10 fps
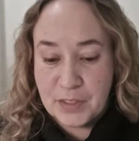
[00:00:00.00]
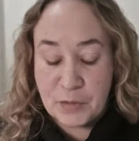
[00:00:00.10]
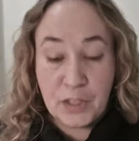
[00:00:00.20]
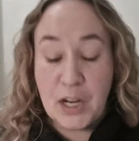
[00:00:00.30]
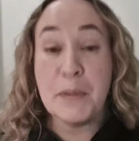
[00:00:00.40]

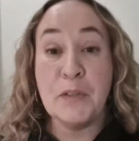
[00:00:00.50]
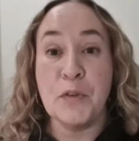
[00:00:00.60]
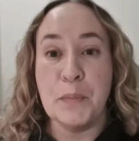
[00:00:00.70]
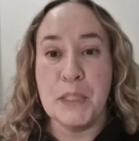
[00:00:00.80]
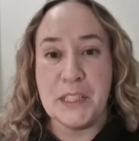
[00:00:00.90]
coming
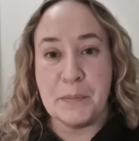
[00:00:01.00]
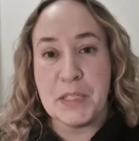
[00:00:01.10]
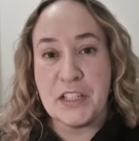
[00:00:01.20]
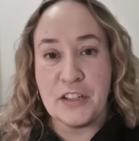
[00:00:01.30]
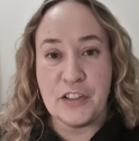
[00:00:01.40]
from building
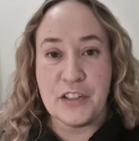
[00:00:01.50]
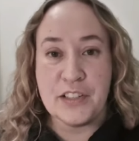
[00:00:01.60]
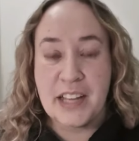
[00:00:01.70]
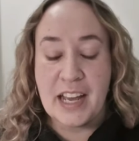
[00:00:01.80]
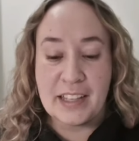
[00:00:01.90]

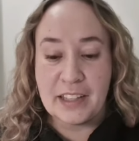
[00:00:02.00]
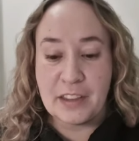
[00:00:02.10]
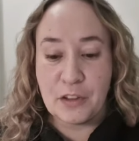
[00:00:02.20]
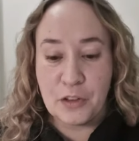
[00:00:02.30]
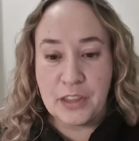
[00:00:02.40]
materials. And the
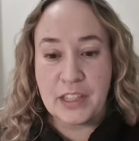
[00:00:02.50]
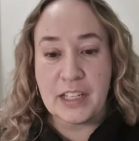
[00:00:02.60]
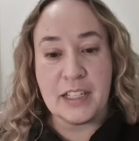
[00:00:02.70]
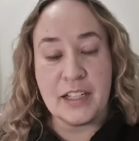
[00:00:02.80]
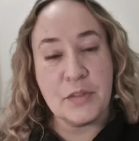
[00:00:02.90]
third
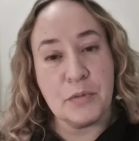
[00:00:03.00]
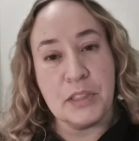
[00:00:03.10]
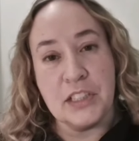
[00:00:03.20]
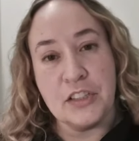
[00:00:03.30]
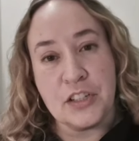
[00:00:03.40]
thing is
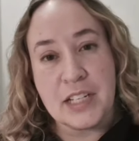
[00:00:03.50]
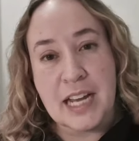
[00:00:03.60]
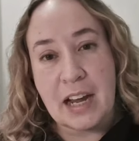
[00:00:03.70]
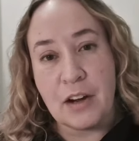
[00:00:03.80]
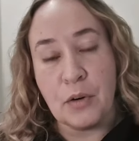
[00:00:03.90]
really just
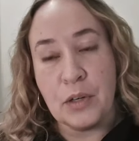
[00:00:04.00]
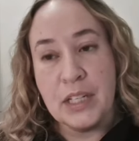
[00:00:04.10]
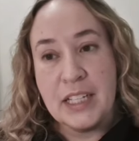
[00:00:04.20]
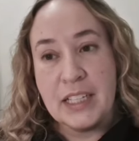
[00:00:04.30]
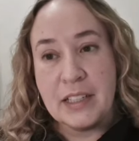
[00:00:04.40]
how
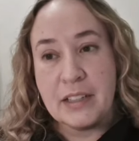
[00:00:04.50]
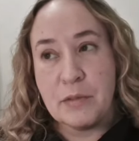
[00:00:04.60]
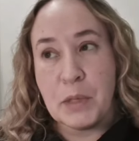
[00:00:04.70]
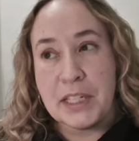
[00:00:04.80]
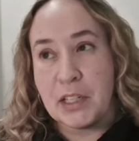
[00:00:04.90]

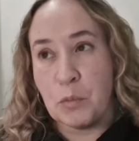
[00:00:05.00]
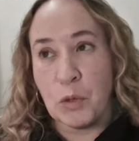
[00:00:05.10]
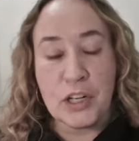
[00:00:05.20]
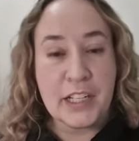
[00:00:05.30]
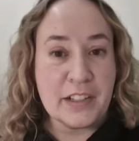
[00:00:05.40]
we can
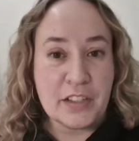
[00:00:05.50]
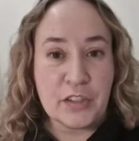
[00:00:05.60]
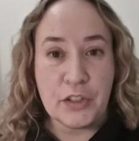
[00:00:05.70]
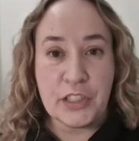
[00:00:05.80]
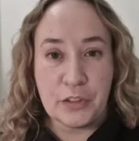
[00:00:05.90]
work in a
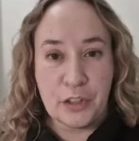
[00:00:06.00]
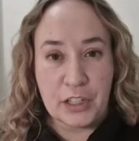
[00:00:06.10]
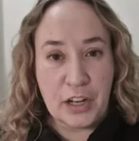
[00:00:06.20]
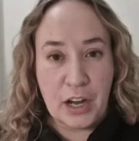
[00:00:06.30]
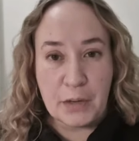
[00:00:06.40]
circular
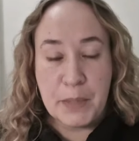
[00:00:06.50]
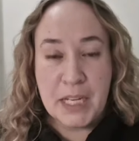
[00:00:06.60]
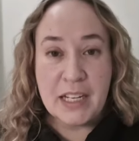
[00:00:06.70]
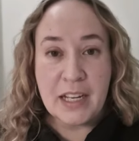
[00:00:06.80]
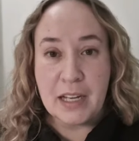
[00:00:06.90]

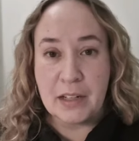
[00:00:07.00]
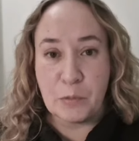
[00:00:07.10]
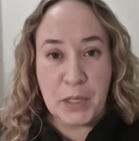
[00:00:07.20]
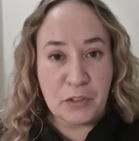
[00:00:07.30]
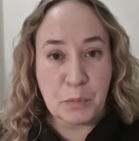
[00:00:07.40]
economy and
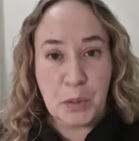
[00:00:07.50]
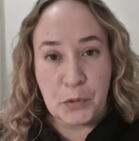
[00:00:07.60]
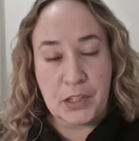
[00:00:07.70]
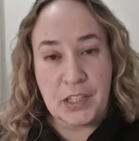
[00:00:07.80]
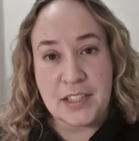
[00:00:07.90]
weave
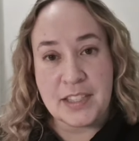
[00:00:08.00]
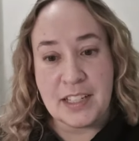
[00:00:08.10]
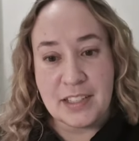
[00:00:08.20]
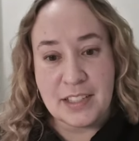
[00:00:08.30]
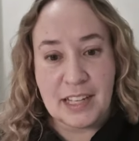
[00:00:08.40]
both of these
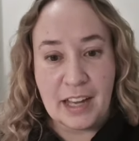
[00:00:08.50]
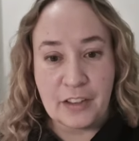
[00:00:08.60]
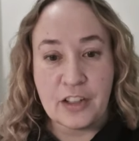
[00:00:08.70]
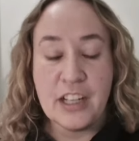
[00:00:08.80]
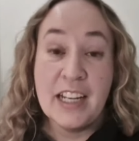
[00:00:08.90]
things
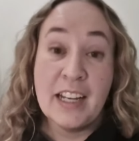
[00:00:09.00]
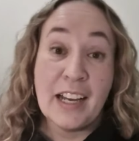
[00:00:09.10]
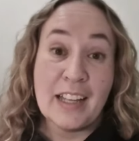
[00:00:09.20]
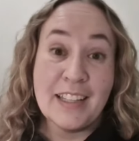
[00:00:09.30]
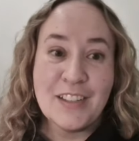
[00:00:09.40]
together.
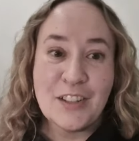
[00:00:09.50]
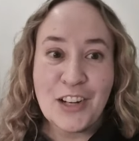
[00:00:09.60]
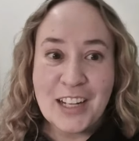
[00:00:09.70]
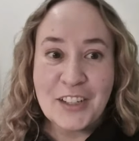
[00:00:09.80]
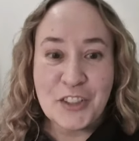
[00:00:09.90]
And these are
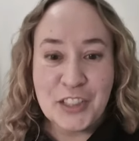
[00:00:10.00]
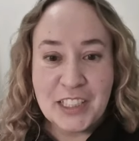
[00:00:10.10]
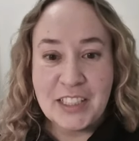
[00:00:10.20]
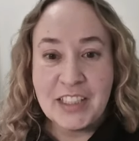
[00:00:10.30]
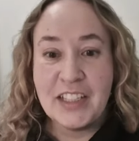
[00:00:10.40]

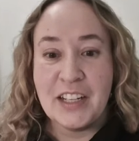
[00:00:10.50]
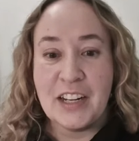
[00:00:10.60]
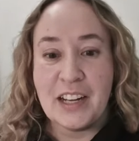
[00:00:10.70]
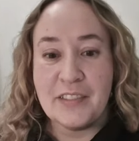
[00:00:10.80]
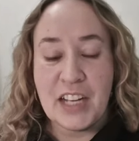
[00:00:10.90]
actually,
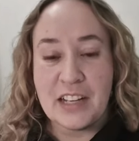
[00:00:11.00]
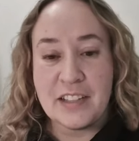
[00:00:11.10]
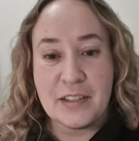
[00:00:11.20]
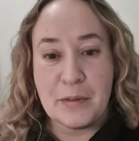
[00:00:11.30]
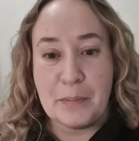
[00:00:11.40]
I've got
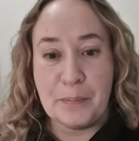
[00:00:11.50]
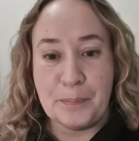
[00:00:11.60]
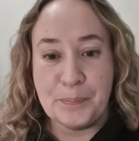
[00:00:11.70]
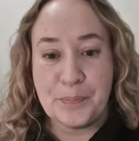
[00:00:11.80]
some